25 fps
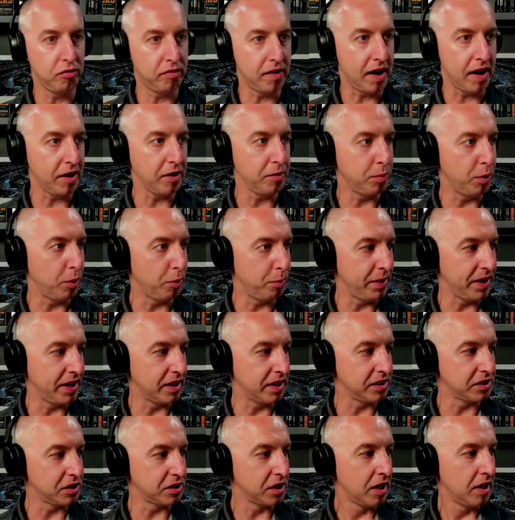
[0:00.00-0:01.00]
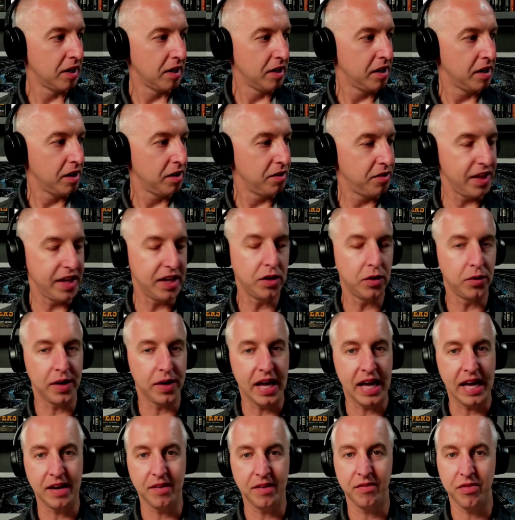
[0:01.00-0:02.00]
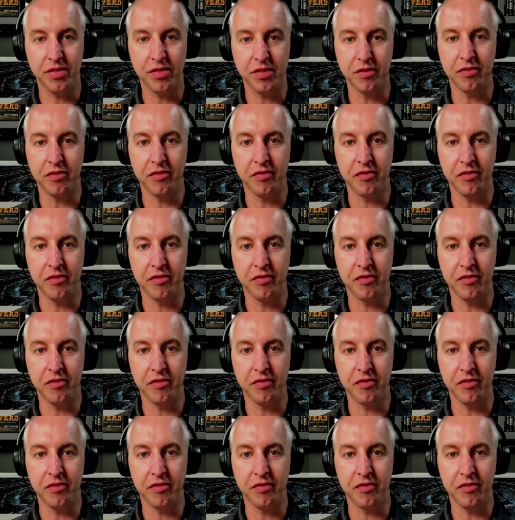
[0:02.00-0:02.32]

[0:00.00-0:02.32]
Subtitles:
valuable, because they don't have the